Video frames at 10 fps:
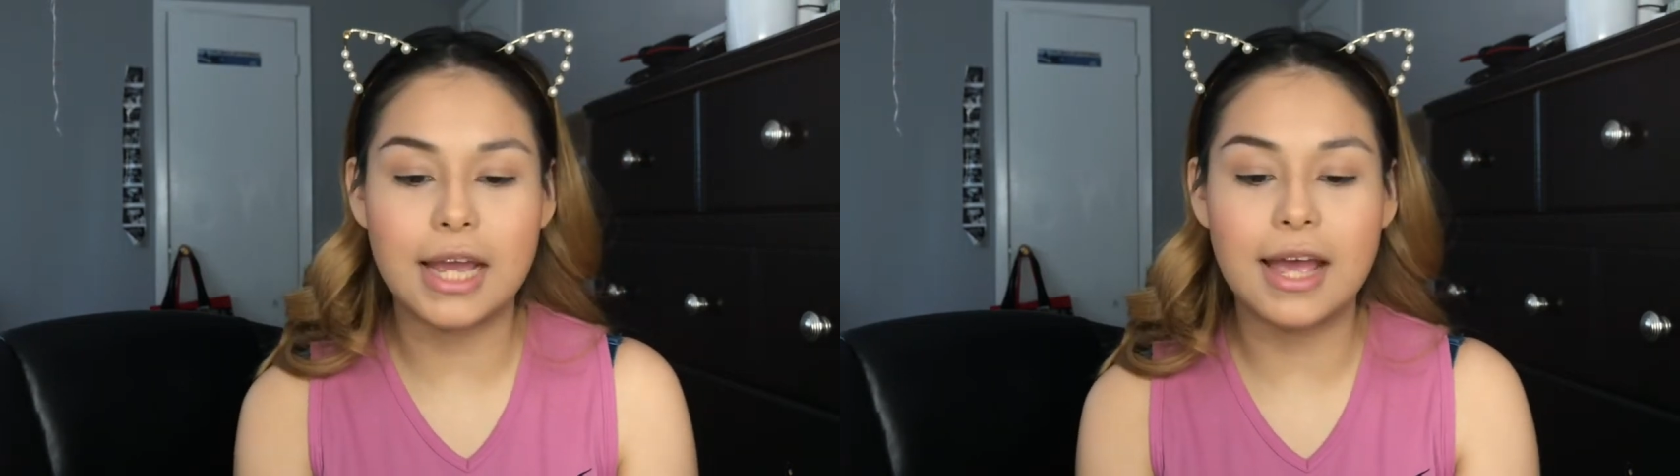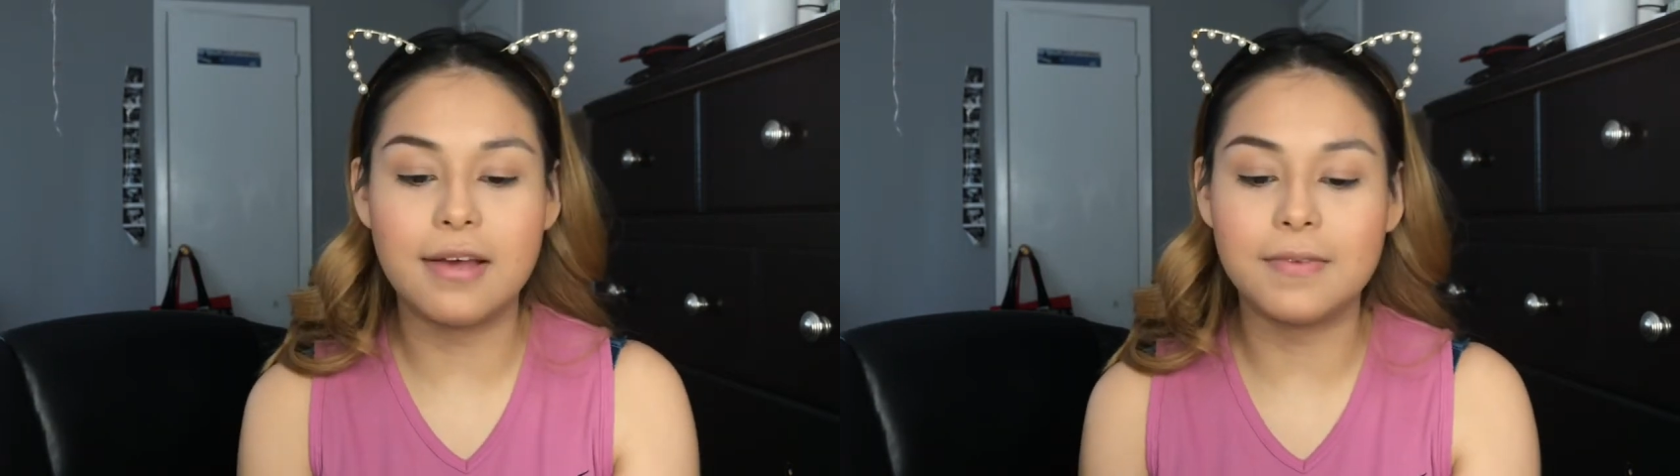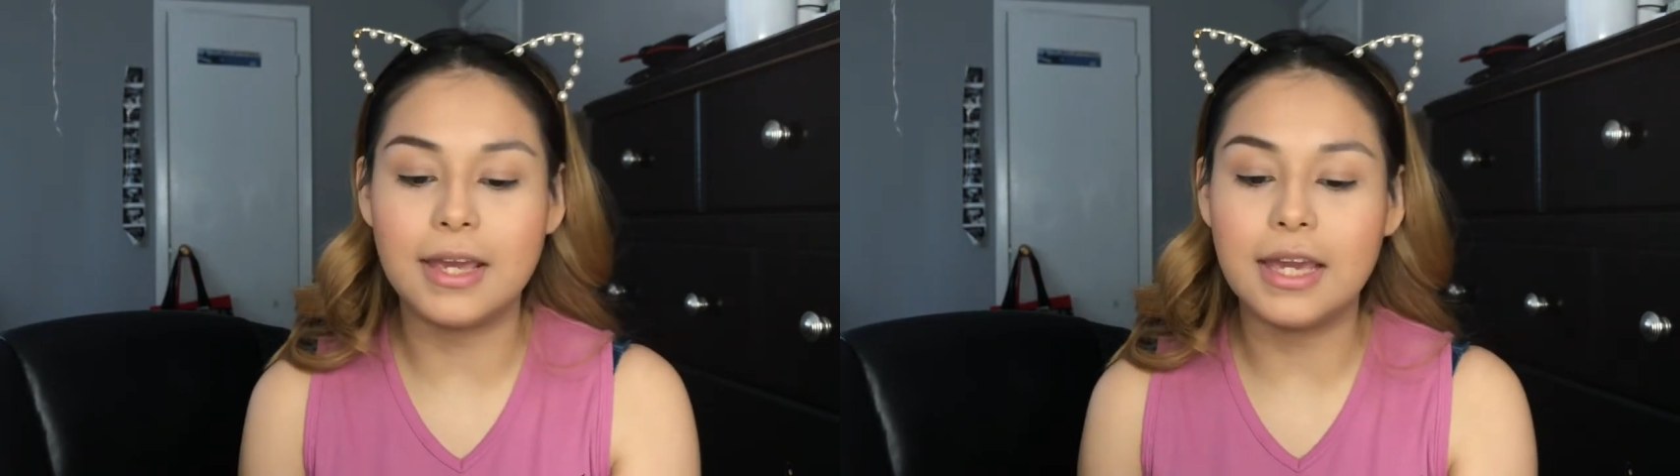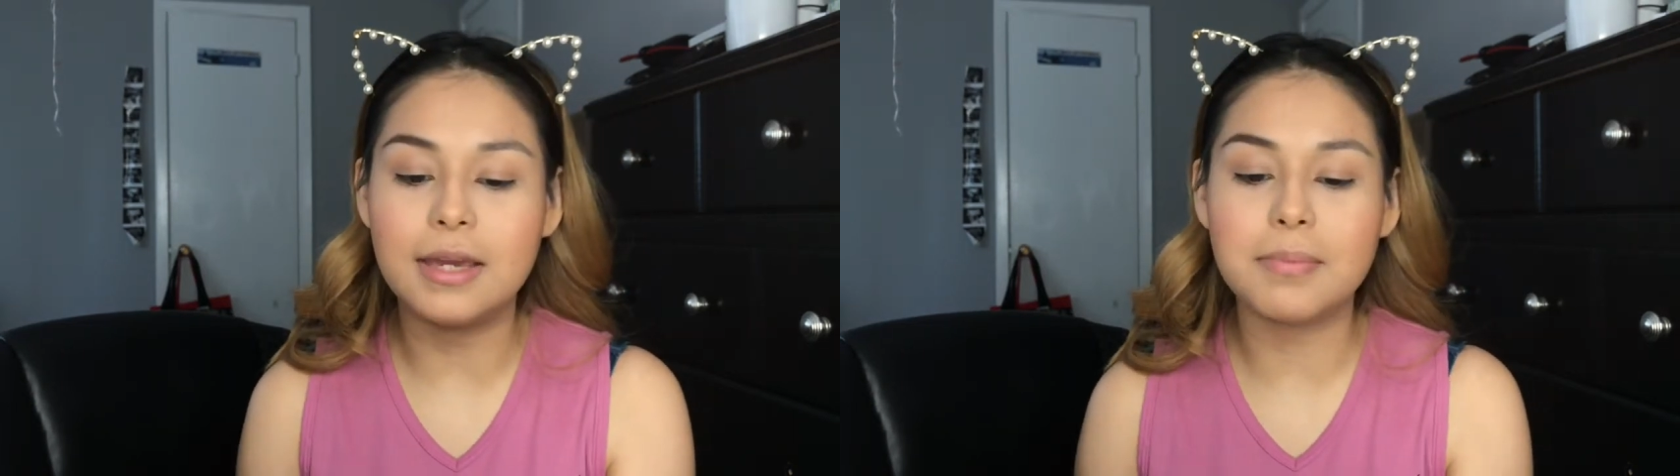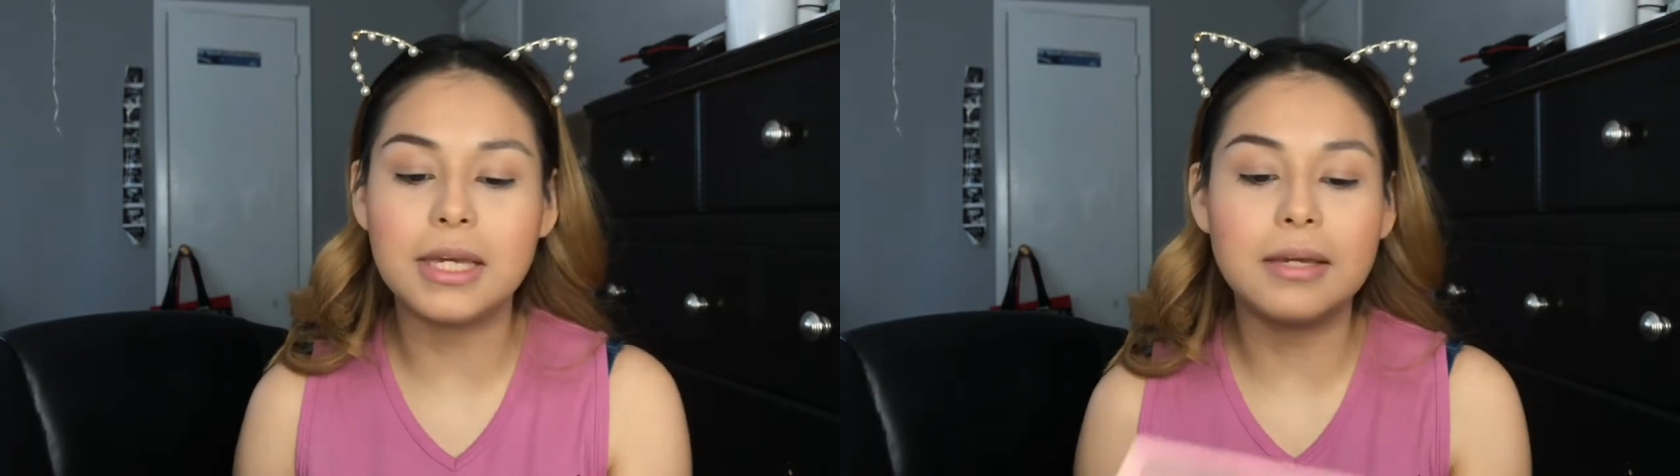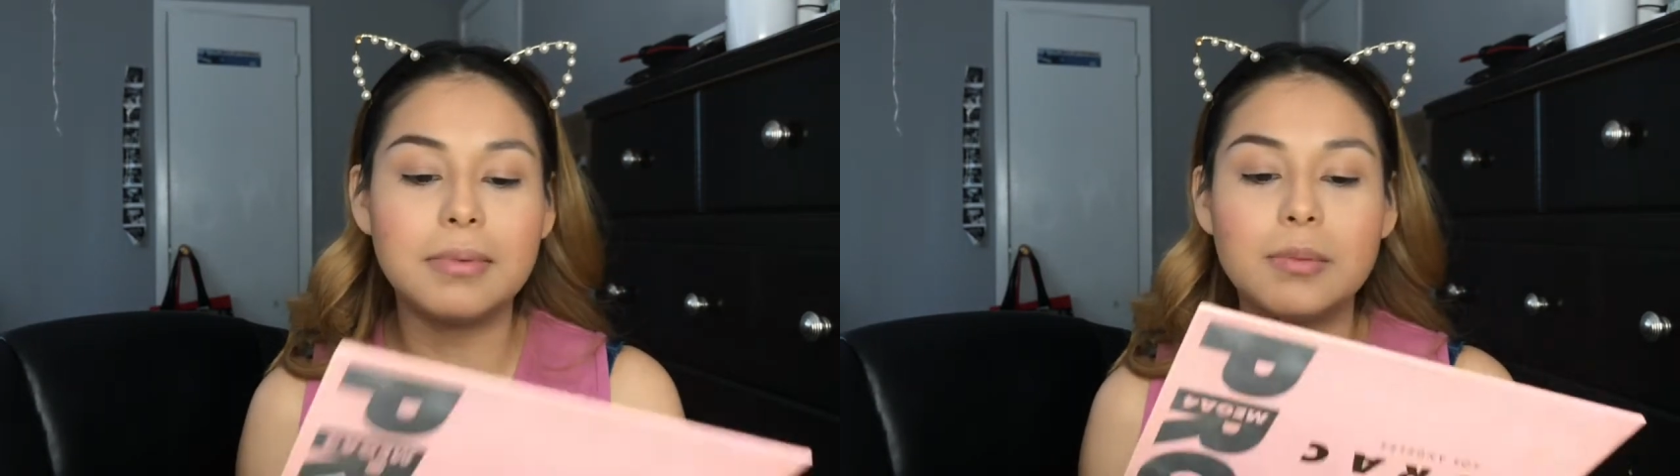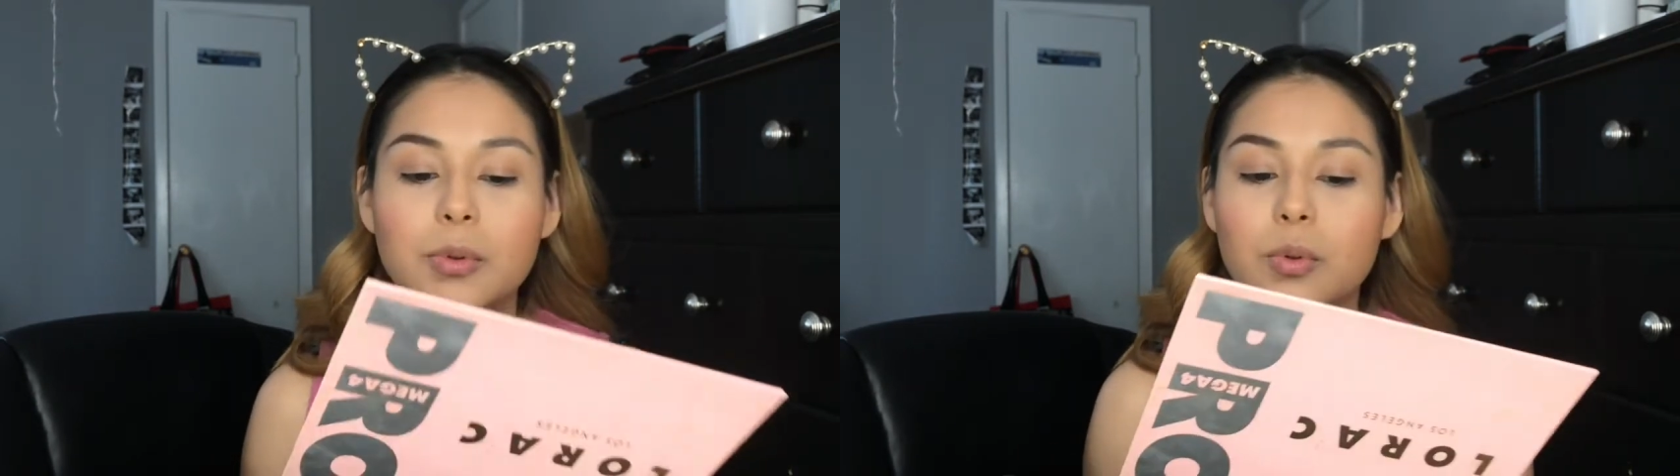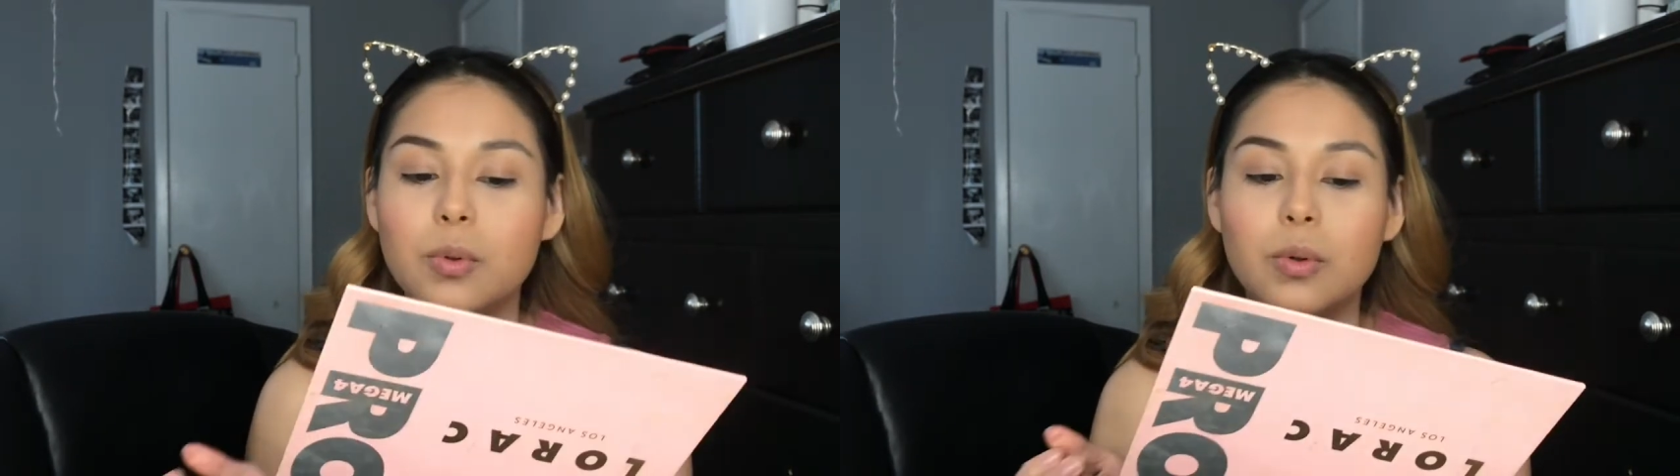I have a baby
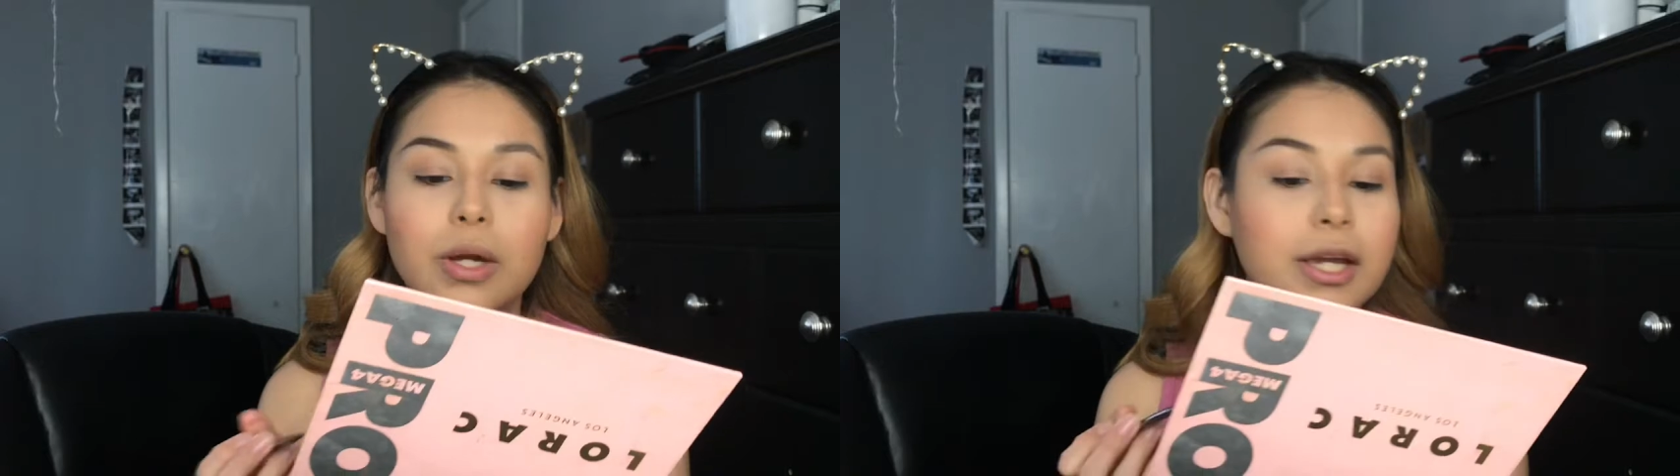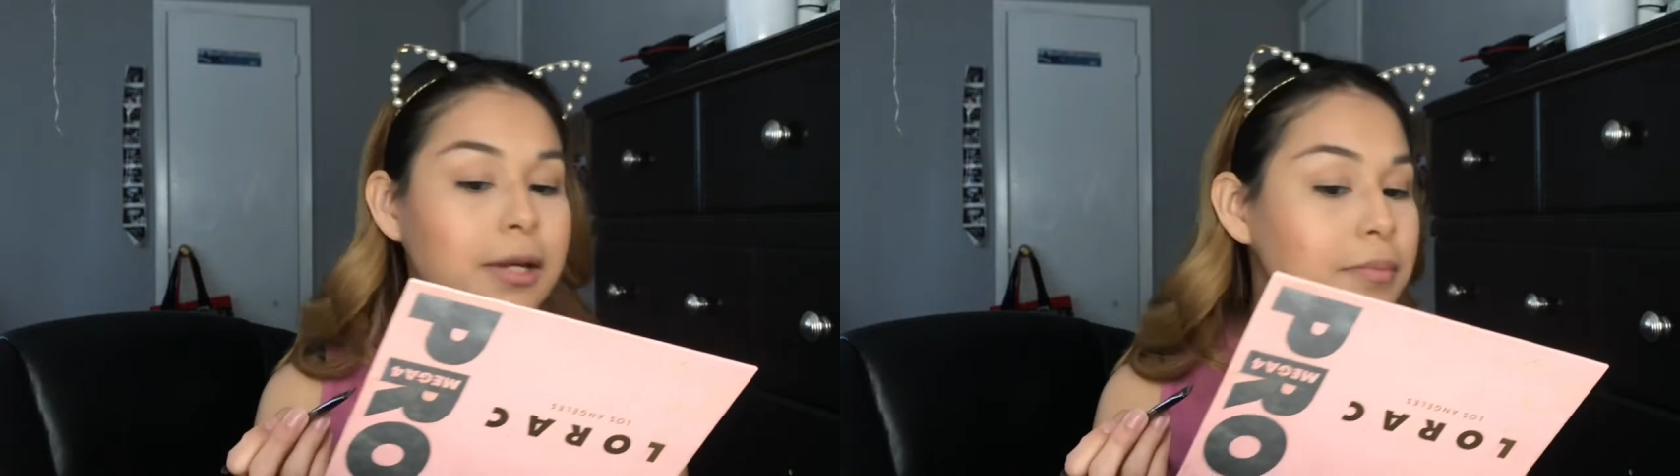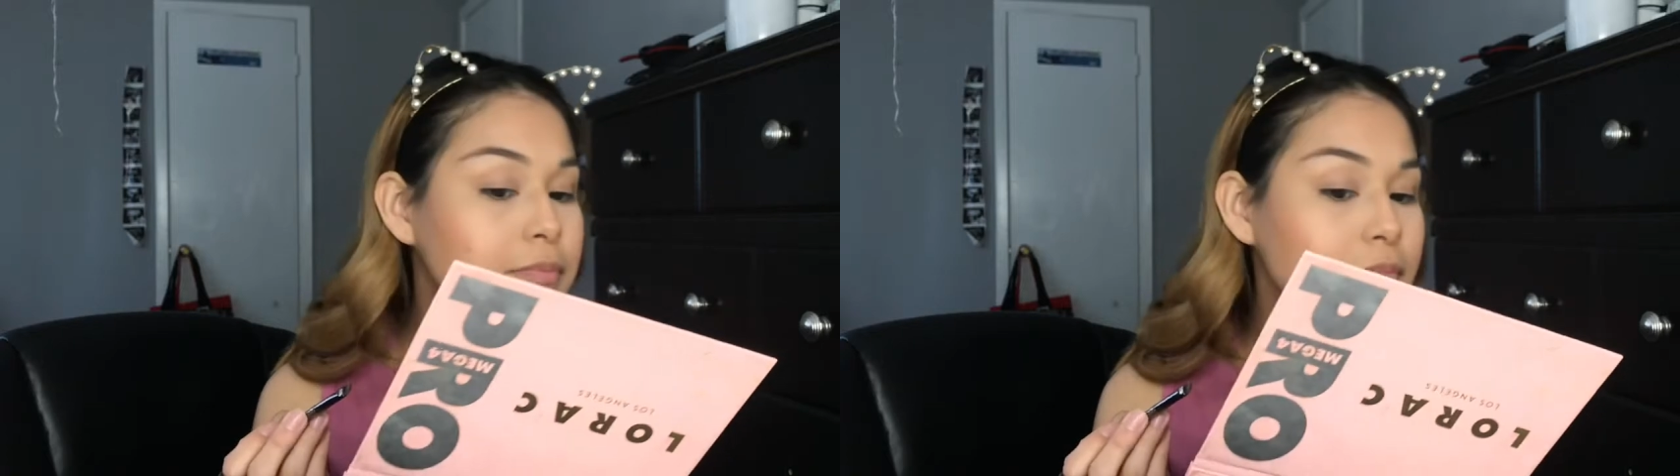boy.